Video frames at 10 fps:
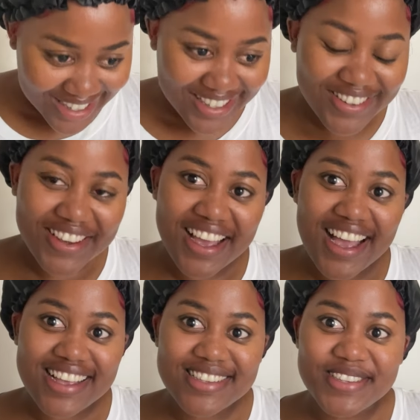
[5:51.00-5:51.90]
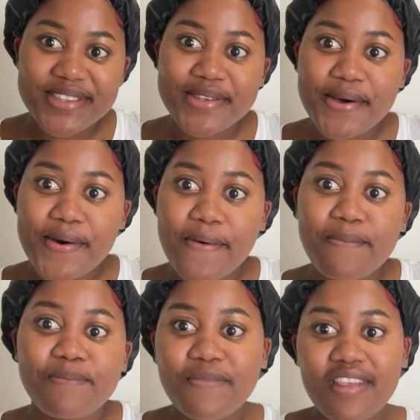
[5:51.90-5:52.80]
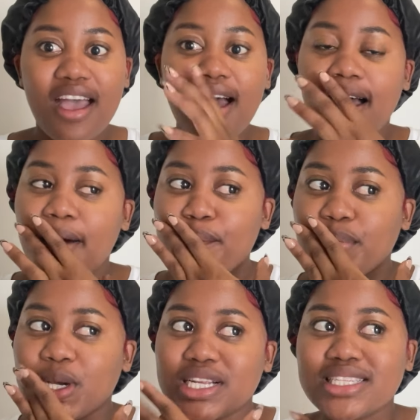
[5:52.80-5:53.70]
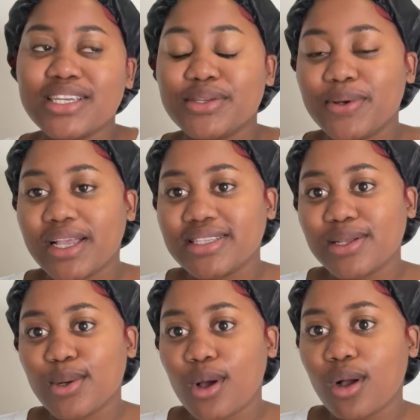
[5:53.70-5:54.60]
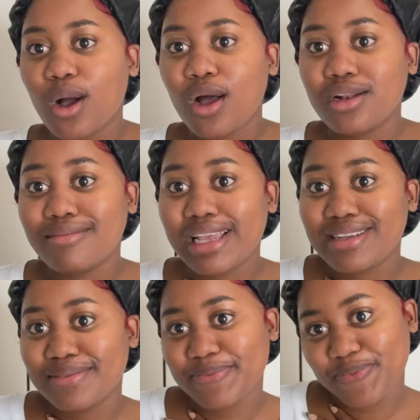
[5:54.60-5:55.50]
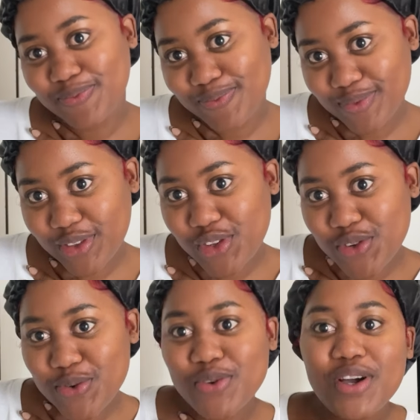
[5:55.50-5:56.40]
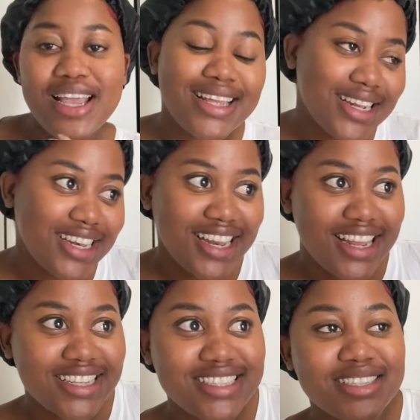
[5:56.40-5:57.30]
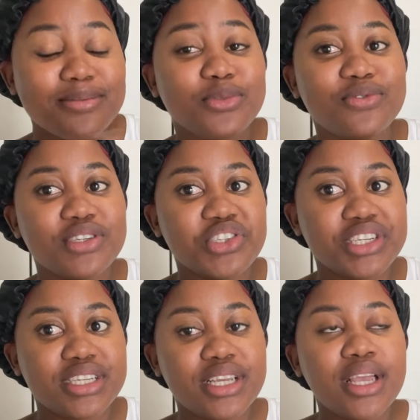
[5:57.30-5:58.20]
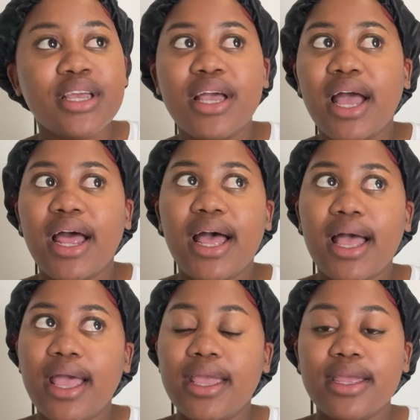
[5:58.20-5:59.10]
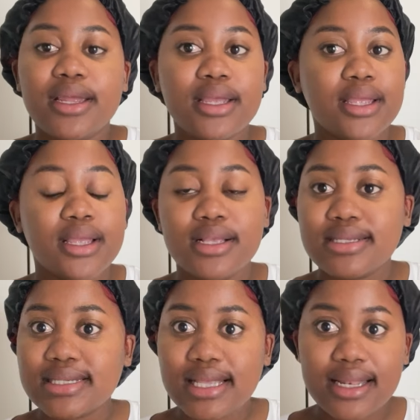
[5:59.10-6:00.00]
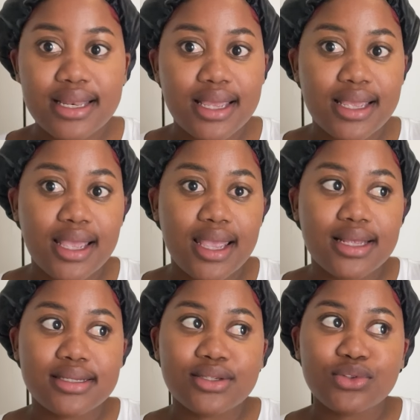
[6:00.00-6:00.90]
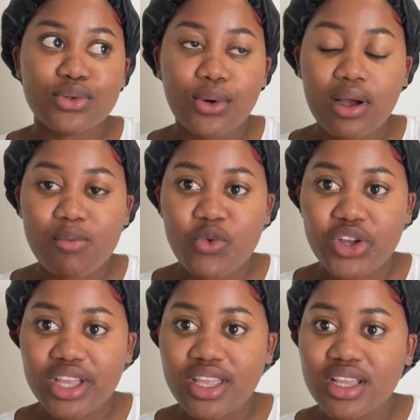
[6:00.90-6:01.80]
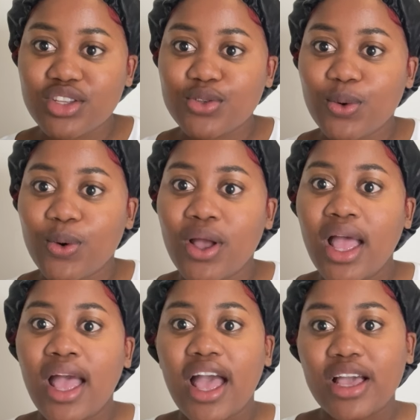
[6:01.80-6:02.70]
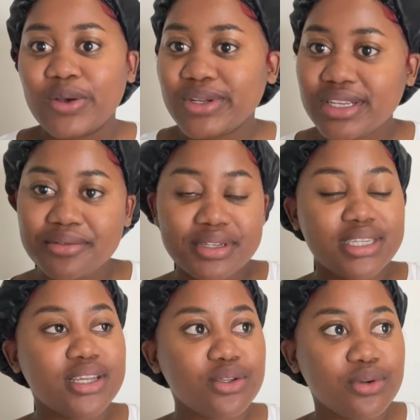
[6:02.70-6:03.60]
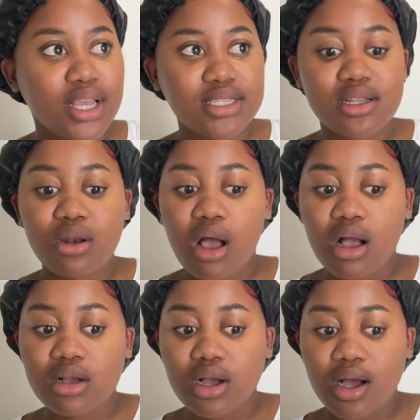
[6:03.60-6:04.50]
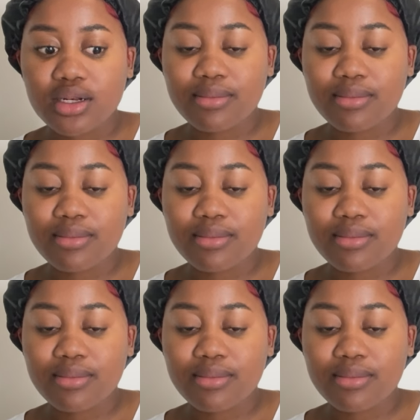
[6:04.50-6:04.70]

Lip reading: You guys, so I'm gonna take you guys along on my new and next moving journey. It's a Sunday and you know I'm working, so I couldn't even take you guys along on